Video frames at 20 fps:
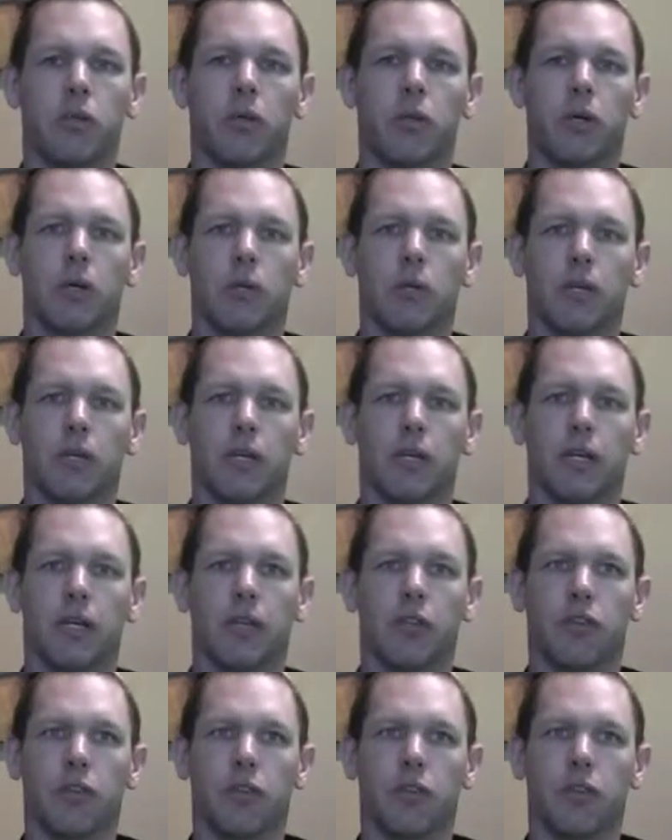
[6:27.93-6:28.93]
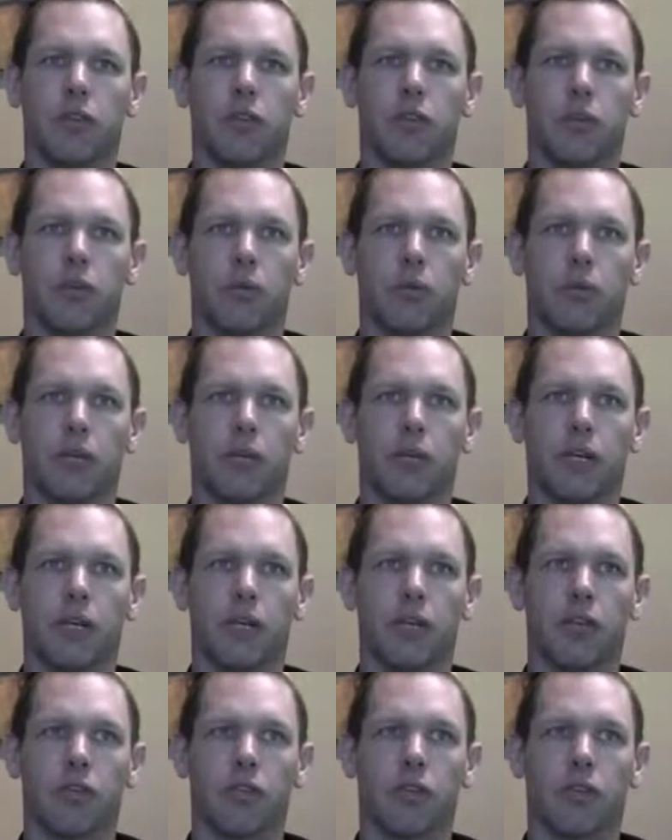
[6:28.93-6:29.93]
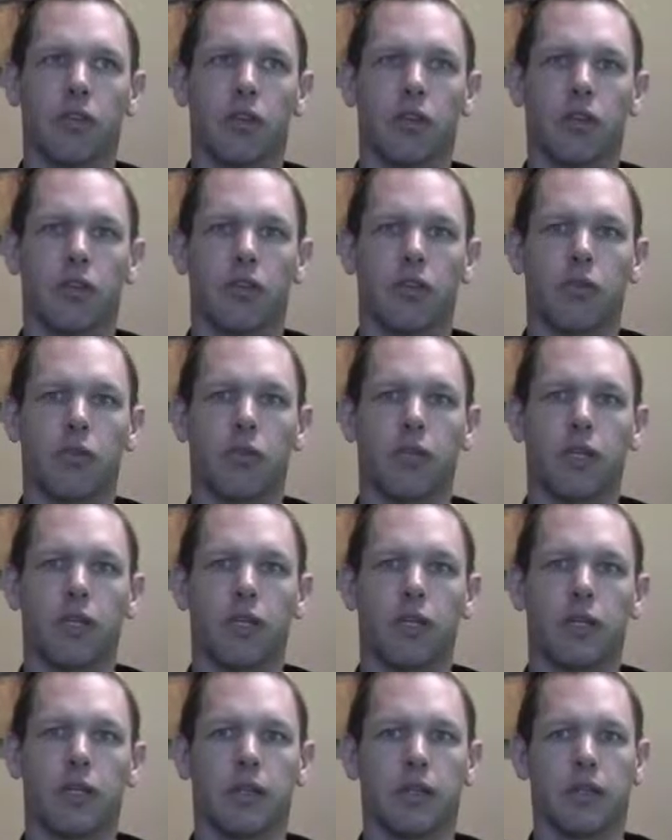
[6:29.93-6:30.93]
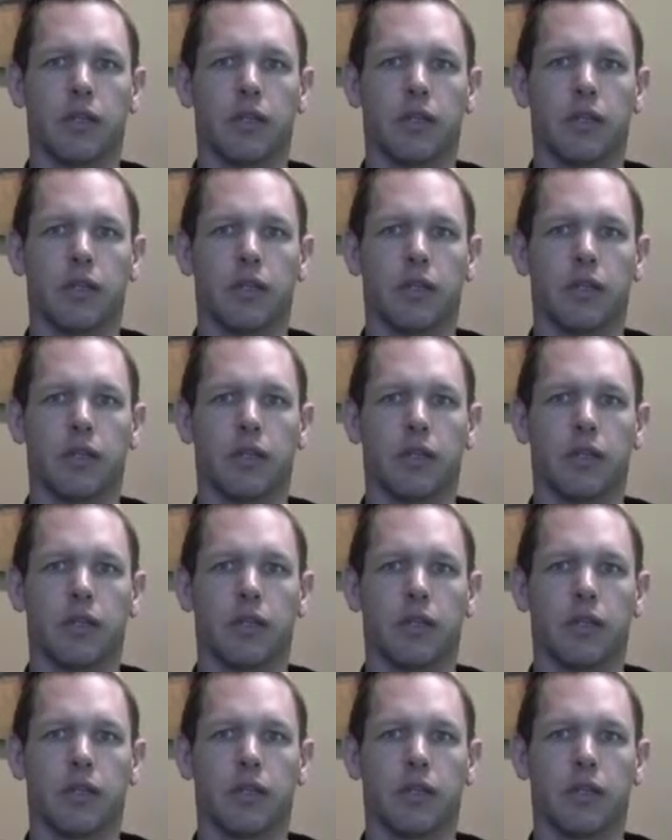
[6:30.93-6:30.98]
1, 1,000, 2, 1,000, 3.